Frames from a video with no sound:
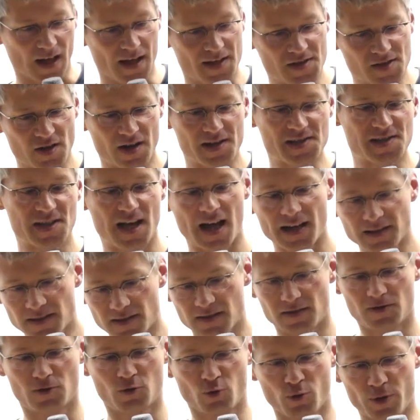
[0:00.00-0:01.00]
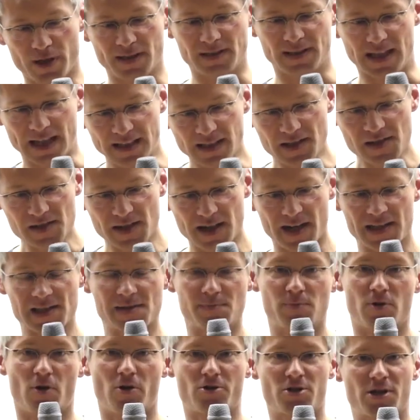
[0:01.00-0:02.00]
So I started doing data science
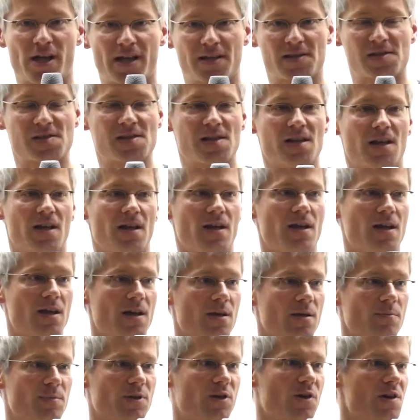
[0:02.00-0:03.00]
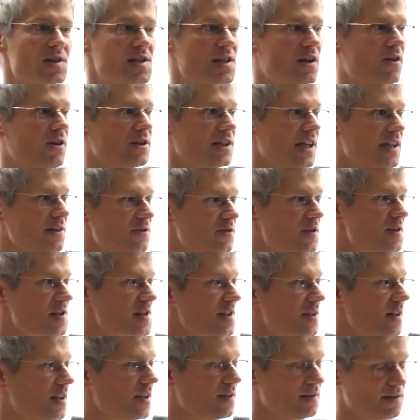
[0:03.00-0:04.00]
projects because I got
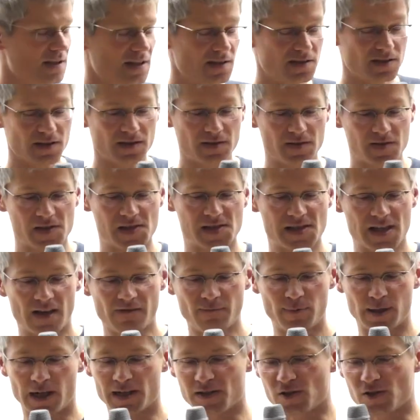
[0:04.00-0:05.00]
interested in this stuff, but I